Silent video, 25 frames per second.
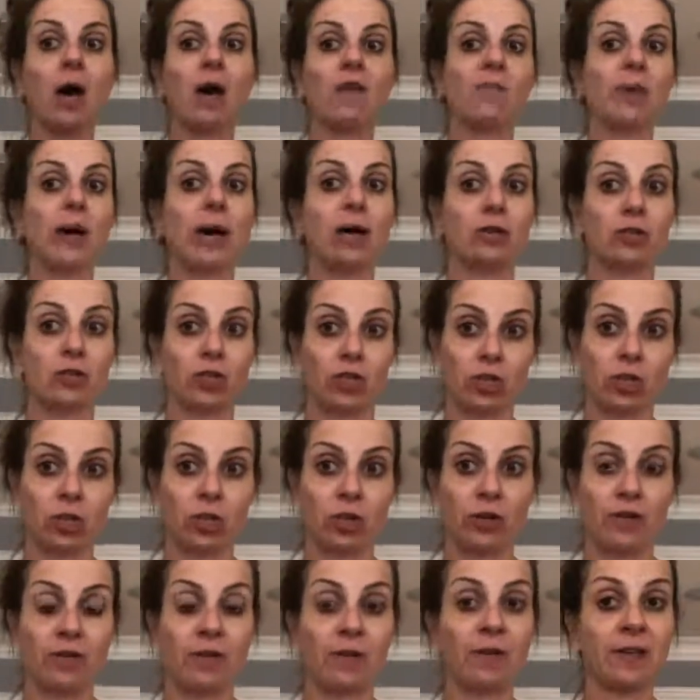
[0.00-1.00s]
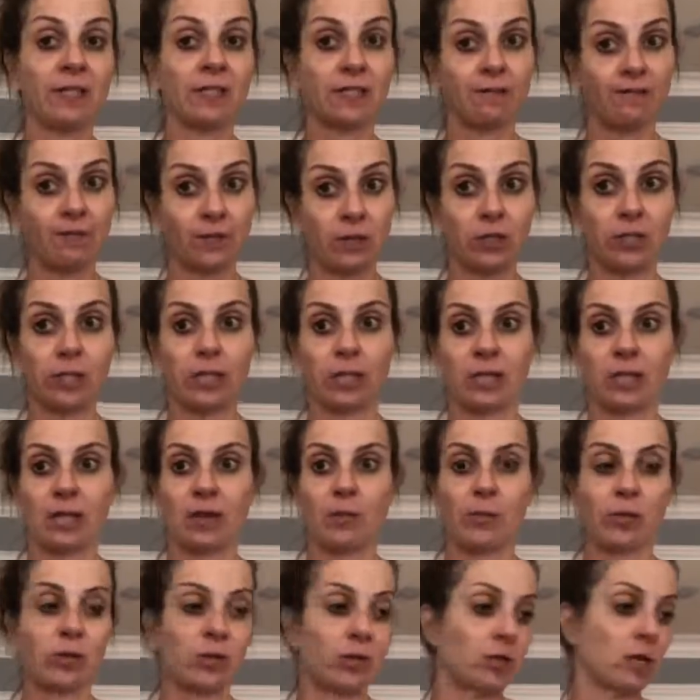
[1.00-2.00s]
of powdered sugar in there. That's the first thing that
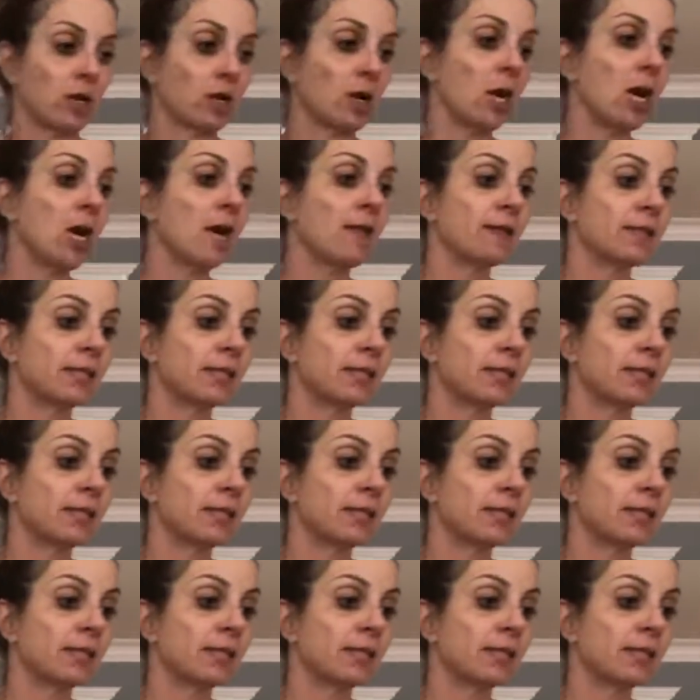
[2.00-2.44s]
I put in there.